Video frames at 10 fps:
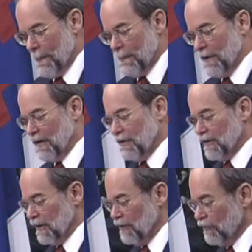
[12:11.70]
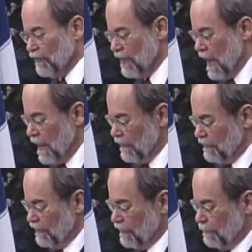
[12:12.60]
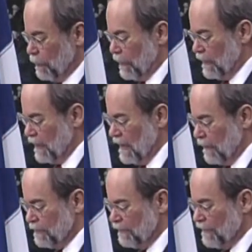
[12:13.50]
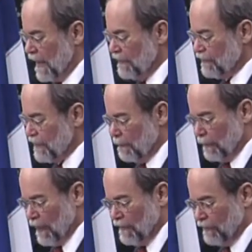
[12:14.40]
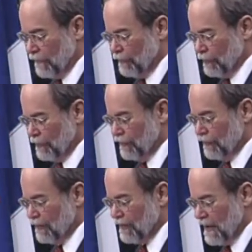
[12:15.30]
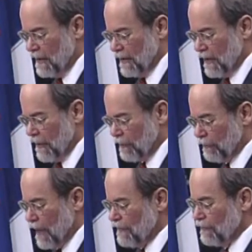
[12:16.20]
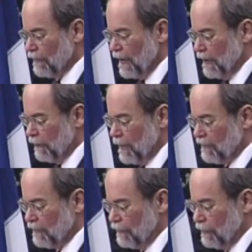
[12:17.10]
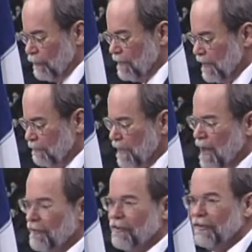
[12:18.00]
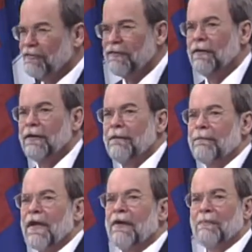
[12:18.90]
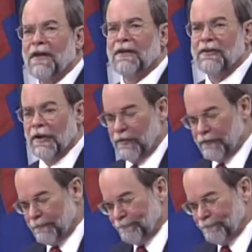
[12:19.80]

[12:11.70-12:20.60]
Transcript: Many think his theology supported and helped define separation of church and state, characterized in later Western European politics, and many don't.